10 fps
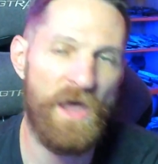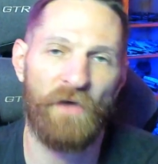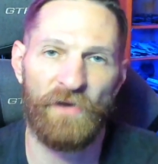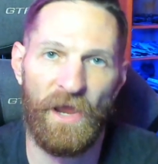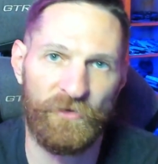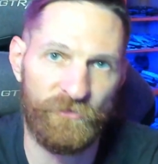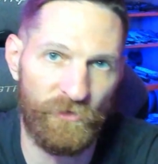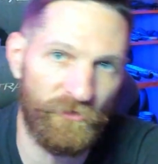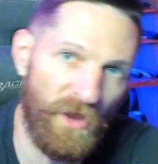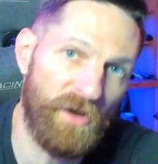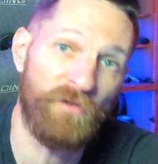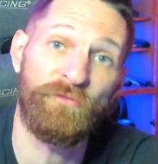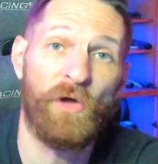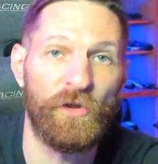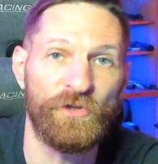have an extra set of
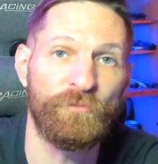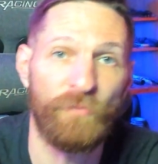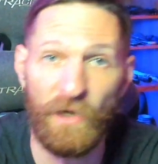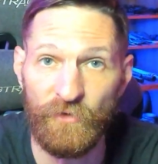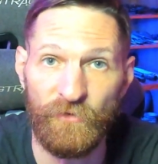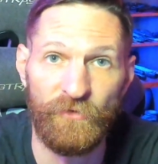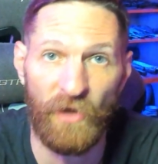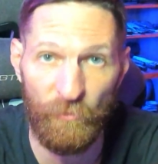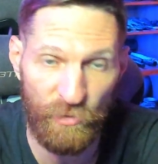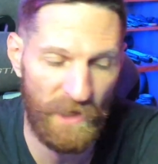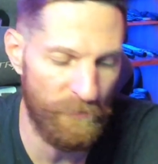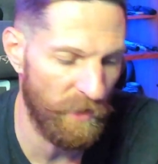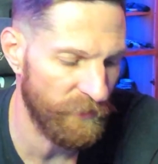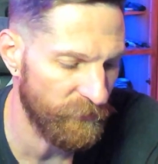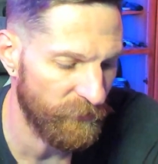volume buttons and play
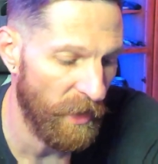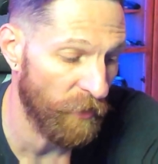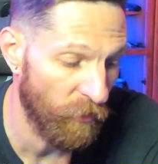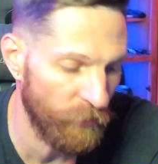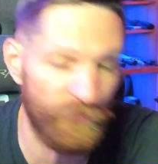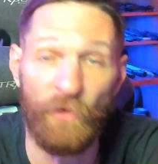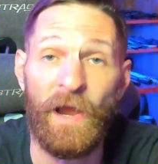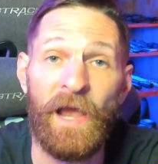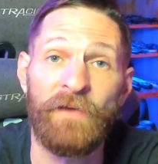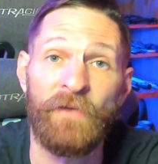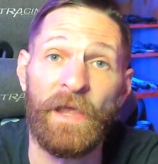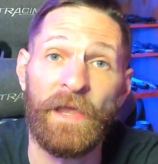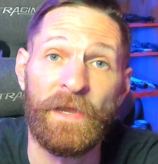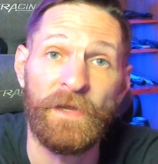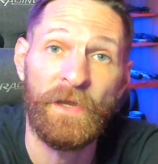buttons, and also have a